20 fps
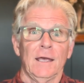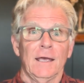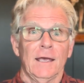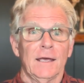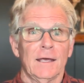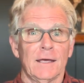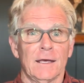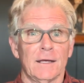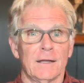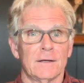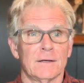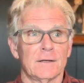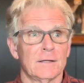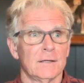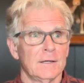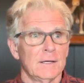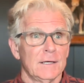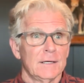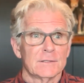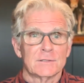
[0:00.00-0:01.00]
and
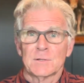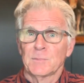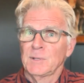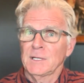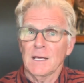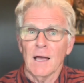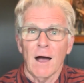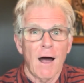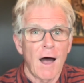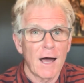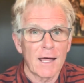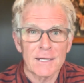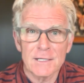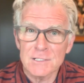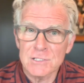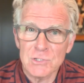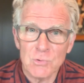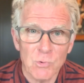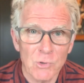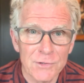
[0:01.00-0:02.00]
to be
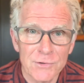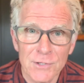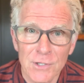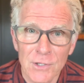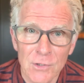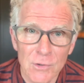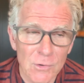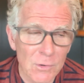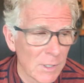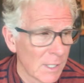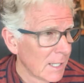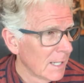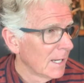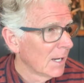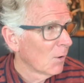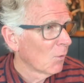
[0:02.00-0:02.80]
honest with you,